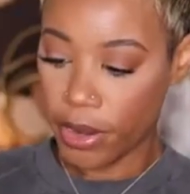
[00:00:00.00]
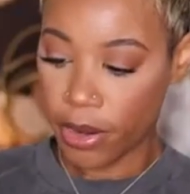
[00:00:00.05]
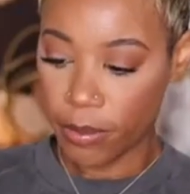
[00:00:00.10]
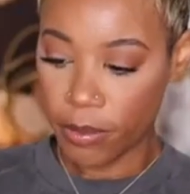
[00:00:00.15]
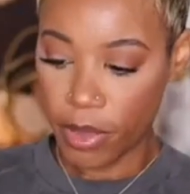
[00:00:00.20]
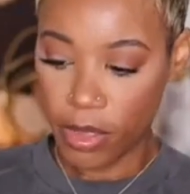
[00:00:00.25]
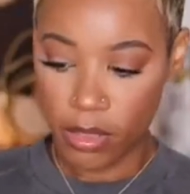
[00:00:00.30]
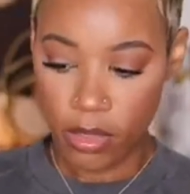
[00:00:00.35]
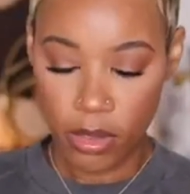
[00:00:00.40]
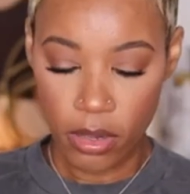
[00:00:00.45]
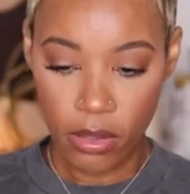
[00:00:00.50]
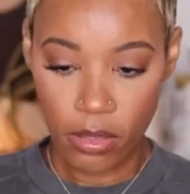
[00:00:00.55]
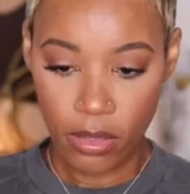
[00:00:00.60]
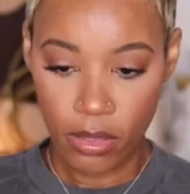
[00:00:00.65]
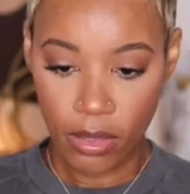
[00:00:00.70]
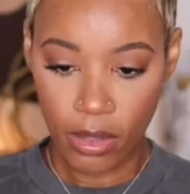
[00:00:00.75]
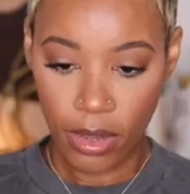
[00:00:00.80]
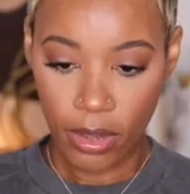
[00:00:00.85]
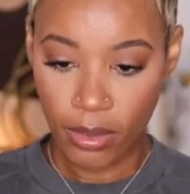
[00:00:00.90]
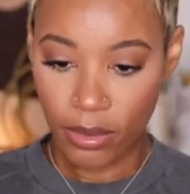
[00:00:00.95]
I'm guessing this is
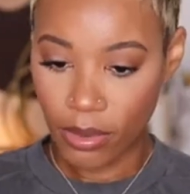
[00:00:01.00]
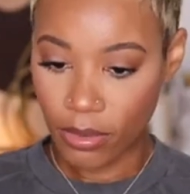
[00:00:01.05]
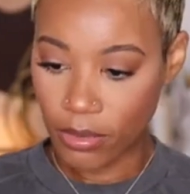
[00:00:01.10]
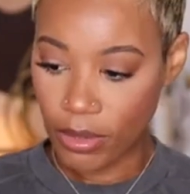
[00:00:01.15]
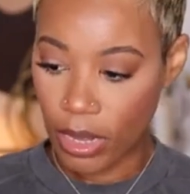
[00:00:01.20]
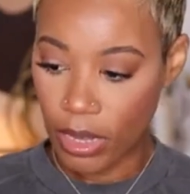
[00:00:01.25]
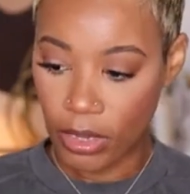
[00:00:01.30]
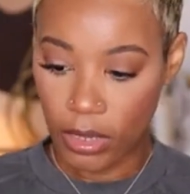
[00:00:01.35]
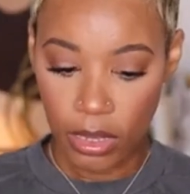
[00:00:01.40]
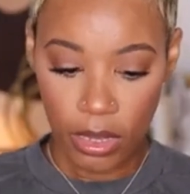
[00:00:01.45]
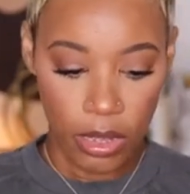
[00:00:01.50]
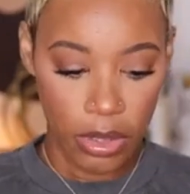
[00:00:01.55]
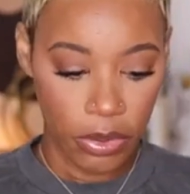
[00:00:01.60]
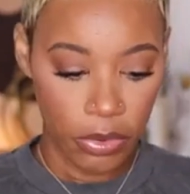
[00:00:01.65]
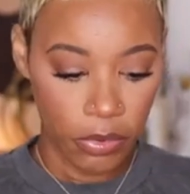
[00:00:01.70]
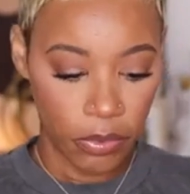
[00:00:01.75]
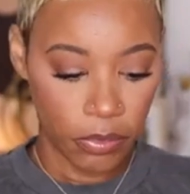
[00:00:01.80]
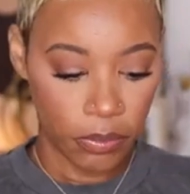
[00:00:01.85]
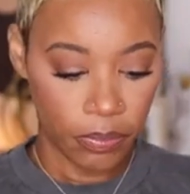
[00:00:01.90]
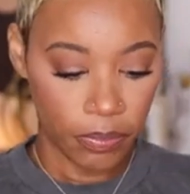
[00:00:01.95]
like a detangling
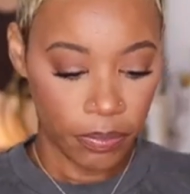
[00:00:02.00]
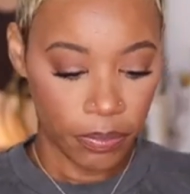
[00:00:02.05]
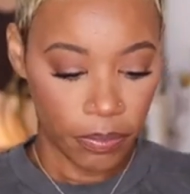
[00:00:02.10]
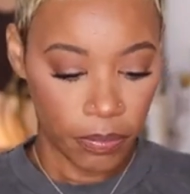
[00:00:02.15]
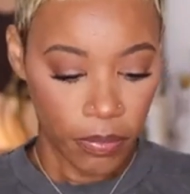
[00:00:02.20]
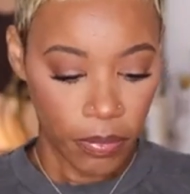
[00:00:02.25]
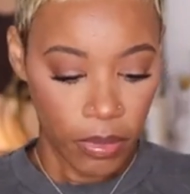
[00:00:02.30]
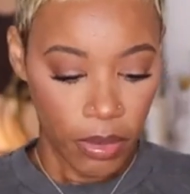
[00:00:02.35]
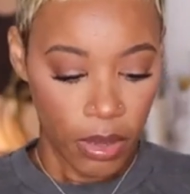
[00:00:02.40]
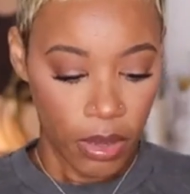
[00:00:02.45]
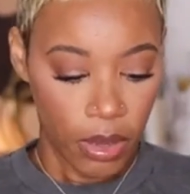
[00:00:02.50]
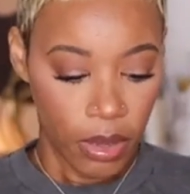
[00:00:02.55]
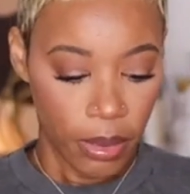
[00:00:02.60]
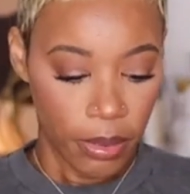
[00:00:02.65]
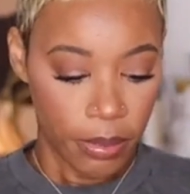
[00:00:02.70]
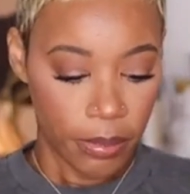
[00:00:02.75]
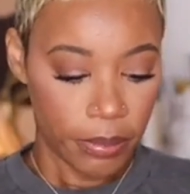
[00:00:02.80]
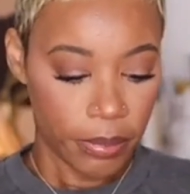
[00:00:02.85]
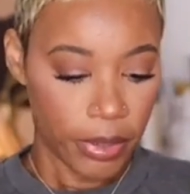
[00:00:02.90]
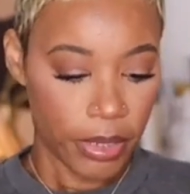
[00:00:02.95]
comb.
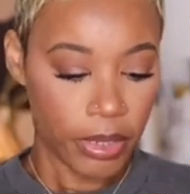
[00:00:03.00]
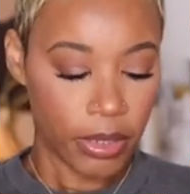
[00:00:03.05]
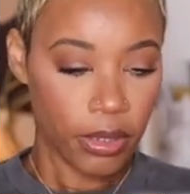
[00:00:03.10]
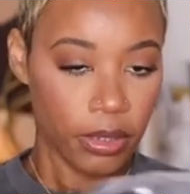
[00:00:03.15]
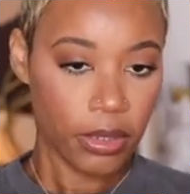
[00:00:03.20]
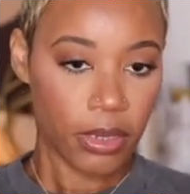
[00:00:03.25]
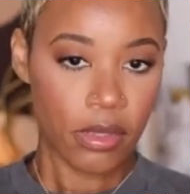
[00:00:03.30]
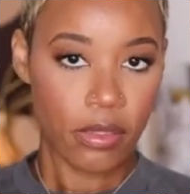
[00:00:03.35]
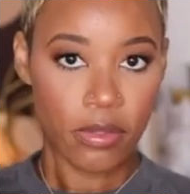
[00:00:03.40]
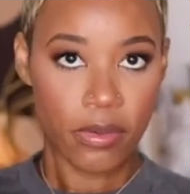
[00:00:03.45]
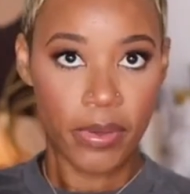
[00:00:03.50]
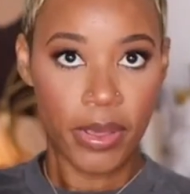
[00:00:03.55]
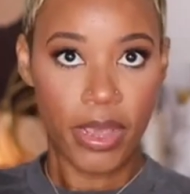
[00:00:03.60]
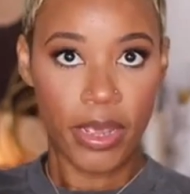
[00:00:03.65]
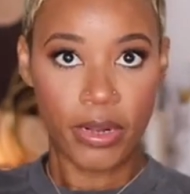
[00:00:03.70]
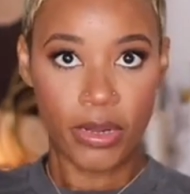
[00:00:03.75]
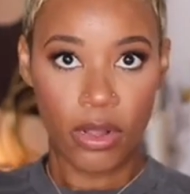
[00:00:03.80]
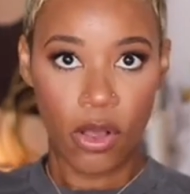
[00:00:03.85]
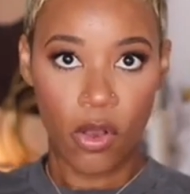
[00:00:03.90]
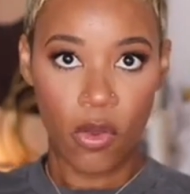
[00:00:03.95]
But let's go
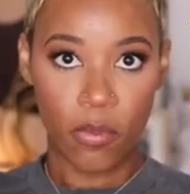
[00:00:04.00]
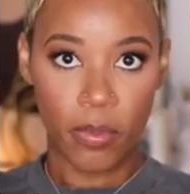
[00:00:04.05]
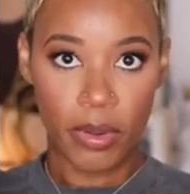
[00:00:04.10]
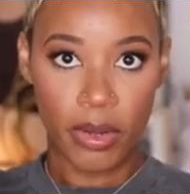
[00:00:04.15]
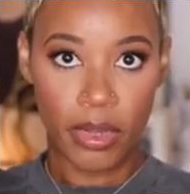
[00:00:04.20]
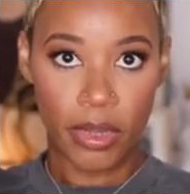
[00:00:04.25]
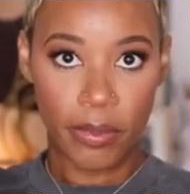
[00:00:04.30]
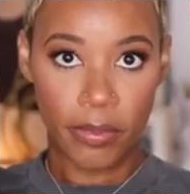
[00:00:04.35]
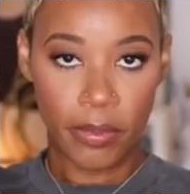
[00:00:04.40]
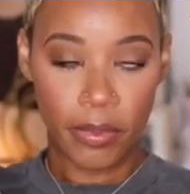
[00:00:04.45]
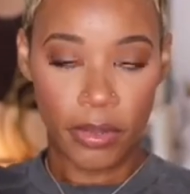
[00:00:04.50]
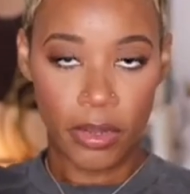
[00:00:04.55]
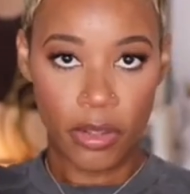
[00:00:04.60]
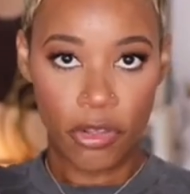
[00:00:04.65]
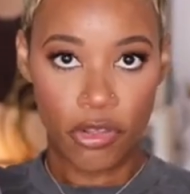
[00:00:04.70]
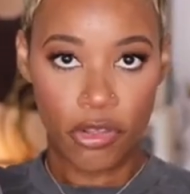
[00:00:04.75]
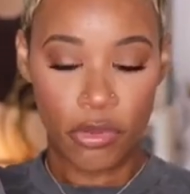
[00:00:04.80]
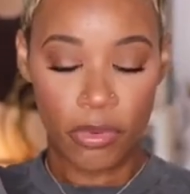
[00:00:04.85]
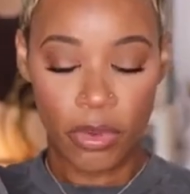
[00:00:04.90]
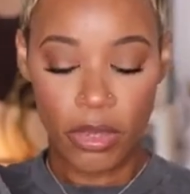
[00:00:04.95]
ahead and open up
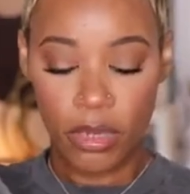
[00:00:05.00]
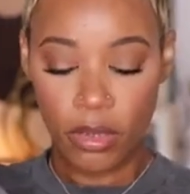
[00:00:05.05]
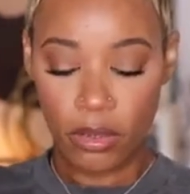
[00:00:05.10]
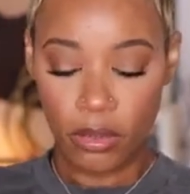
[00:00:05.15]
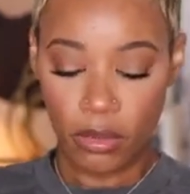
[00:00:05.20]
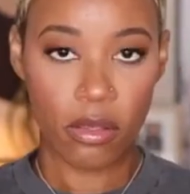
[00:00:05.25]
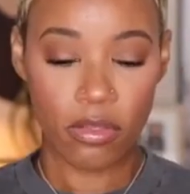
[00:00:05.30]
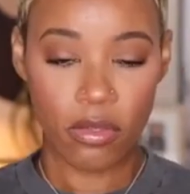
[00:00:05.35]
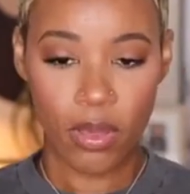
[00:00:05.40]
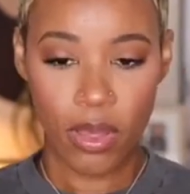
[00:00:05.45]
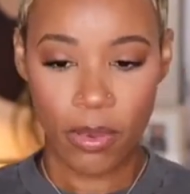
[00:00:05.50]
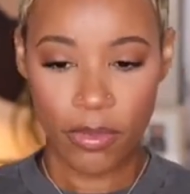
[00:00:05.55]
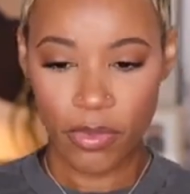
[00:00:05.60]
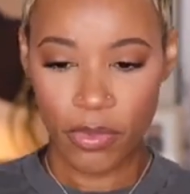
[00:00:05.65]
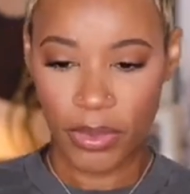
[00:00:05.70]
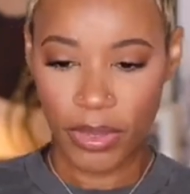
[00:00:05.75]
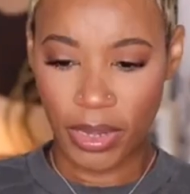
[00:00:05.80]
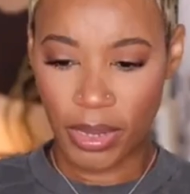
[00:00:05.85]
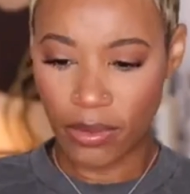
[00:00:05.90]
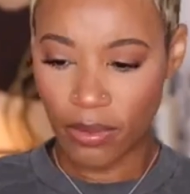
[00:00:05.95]
this unit. Also comes
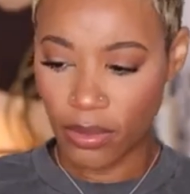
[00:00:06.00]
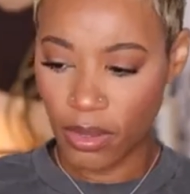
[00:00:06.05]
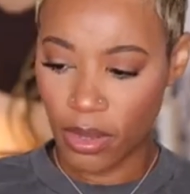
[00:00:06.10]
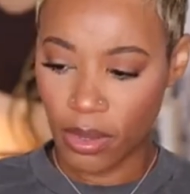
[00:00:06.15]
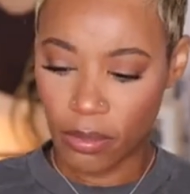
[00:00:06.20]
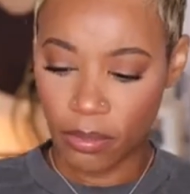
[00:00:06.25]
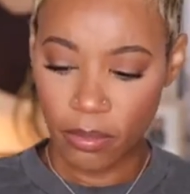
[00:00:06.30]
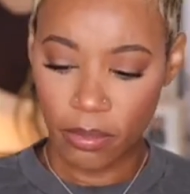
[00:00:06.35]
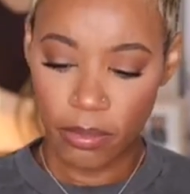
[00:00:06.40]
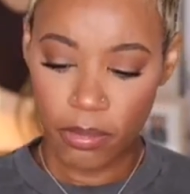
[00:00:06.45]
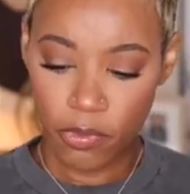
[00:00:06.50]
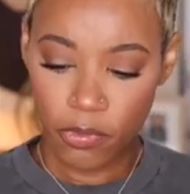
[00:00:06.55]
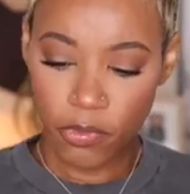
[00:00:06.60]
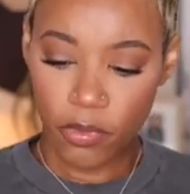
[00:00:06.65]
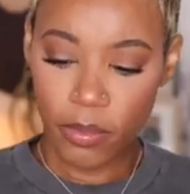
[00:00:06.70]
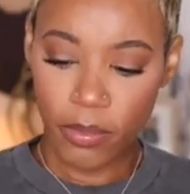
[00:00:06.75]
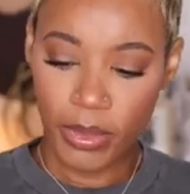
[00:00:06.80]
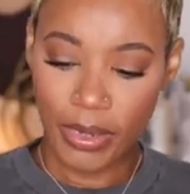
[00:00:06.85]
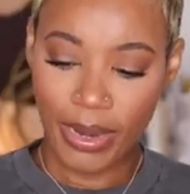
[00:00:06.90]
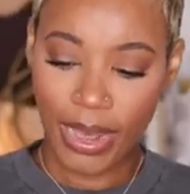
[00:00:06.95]
with lace tape before
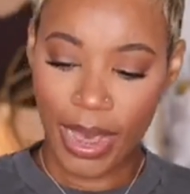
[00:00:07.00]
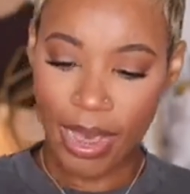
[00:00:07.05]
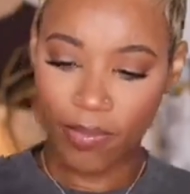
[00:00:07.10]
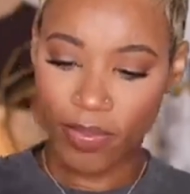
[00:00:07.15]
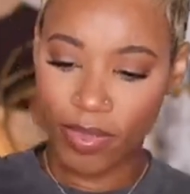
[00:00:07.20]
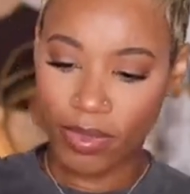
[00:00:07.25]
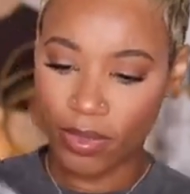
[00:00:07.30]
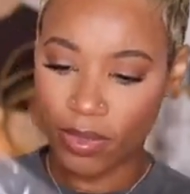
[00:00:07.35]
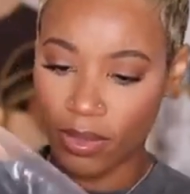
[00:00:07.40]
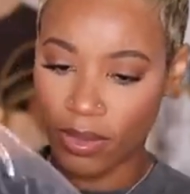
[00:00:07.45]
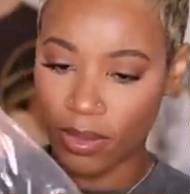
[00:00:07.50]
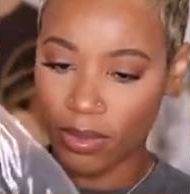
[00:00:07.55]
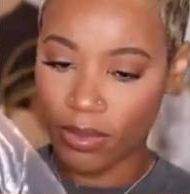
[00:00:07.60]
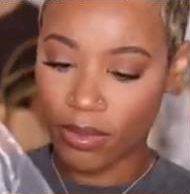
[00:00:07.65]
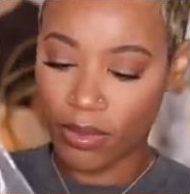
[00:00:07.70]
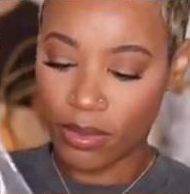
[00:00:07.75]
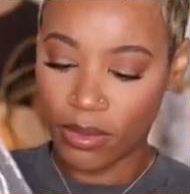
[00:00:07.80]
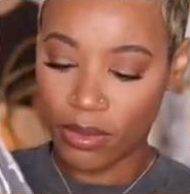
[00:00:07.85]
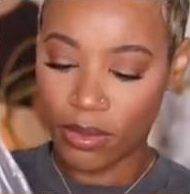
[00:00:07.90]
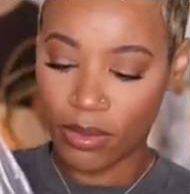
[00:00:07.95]
we dive into
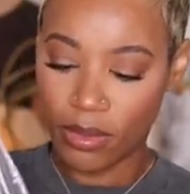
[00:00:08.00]
this.